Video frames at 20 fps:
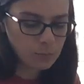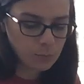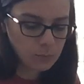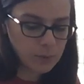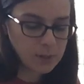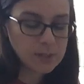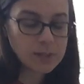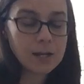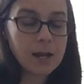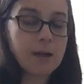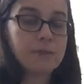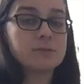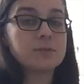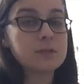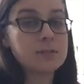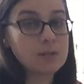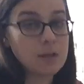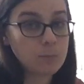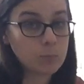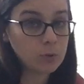we did have to
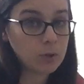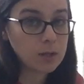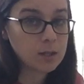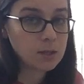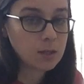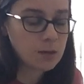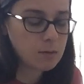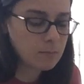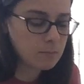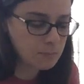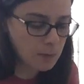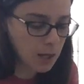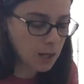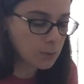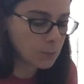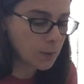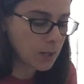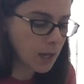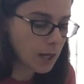separate them, and we